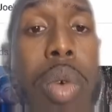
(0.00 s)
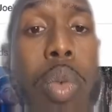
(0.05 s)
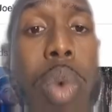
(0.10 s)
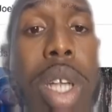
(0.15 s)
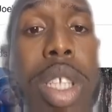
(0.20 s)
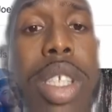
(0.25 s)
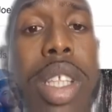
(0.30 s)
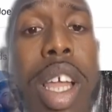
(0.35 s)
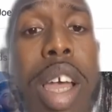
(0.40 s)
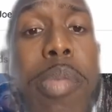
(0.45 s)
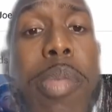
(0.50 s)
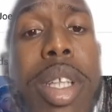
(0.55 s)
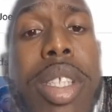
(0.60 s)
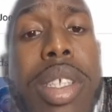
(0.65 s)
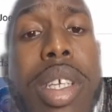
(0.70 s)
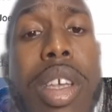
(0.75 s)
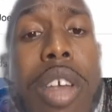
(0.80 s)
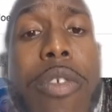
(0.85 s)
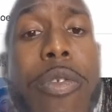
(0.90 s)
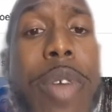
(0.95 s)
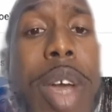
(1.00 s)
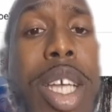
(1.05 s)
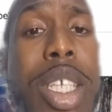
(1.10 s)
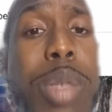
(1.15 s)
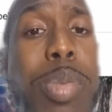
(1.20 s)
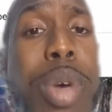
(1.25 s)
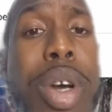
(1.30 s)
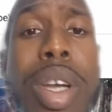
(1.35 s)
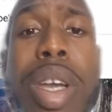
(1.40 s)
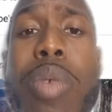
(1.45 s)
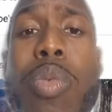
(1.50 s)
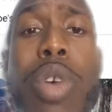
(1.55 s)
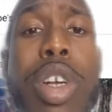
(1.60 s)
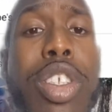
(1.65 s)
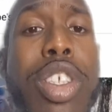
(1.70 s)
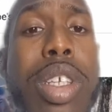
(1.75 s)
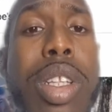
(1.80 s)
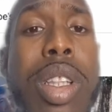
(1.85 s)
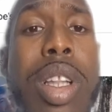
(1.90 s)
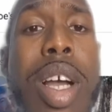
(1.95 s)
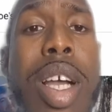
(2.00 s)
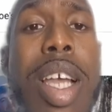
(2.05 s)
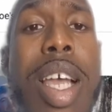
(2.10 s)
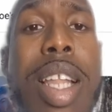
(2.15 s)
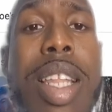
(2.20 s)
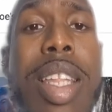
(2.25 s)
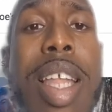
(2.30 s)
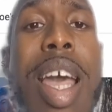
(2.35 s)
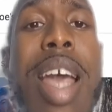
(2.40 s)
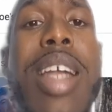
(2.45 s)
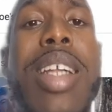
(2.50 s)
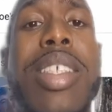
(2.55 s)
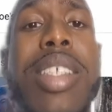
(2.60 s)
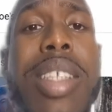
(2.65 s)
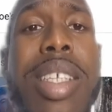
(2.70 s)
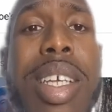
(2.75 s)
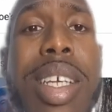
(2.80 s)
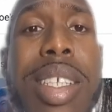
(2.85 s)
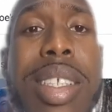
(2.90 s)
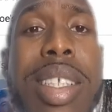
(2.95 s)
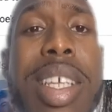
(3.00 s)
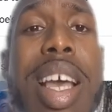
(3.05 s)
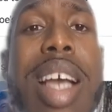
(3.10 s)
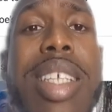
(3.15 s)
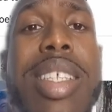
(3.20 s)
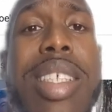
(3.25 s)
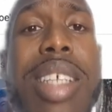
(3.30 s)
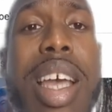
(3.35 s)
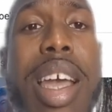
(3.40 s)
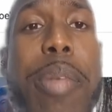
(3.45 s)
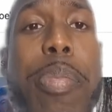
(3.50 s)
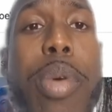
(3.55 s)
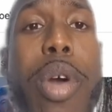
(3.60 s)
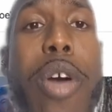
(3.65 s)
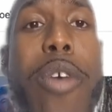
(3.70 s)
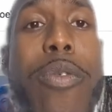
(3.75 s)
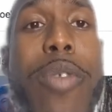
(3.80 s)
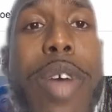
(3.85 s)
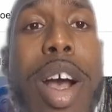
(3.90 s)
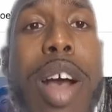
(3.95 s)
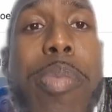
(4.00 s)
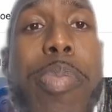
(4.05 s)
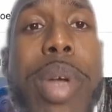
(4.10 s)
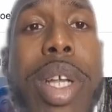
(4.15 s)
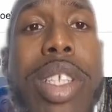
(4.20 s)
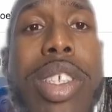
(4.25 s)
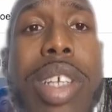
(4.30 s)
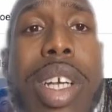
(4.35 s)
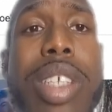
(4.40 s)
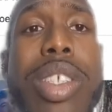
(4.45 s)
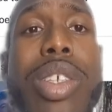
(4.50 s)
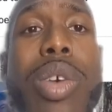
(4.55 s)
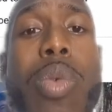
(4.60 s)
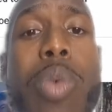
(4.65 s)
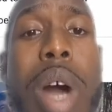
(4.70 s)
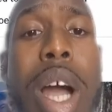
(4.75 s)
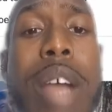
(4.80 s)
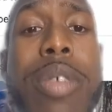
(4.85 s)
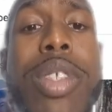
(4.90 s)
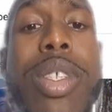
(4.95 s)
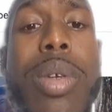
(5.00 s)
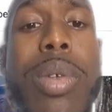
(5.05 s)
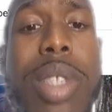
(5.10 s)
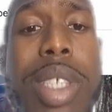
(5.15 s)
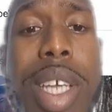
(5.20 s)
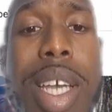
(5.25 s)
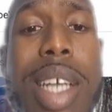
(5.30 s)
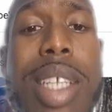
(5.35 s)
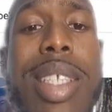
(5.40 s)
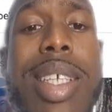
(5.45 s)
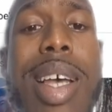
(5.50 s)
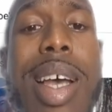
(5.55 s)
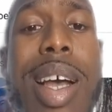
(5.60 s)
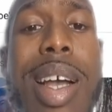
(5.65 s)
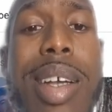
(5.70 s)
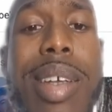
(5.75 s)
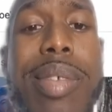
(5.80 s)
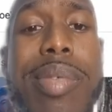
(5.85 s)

Which led me to your Facebook, and would you look at that? It's the exact same profile picture as your wife's on TikTok.